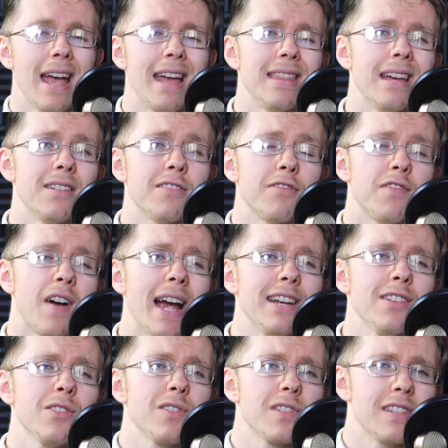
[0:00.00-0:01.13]
And then
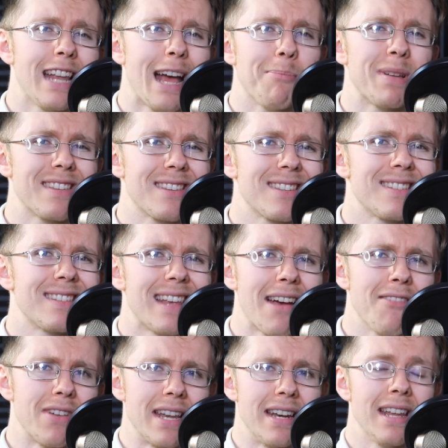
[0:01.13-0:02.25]
final step
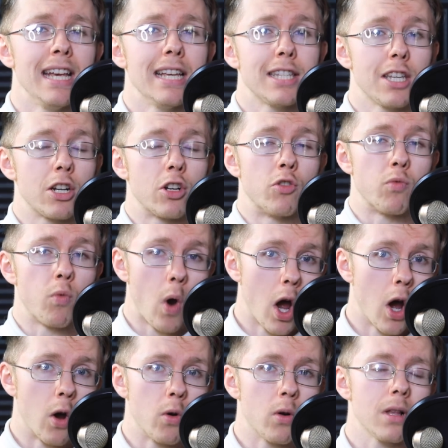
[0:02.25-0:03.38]
7 is to
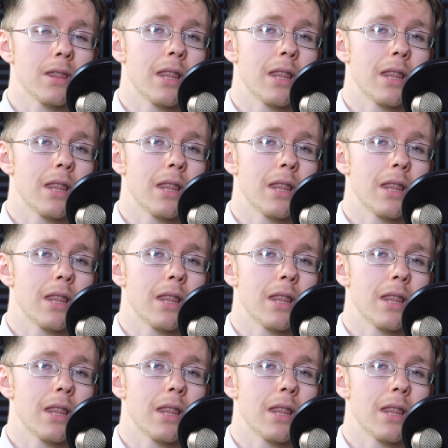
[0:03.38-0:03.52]
grow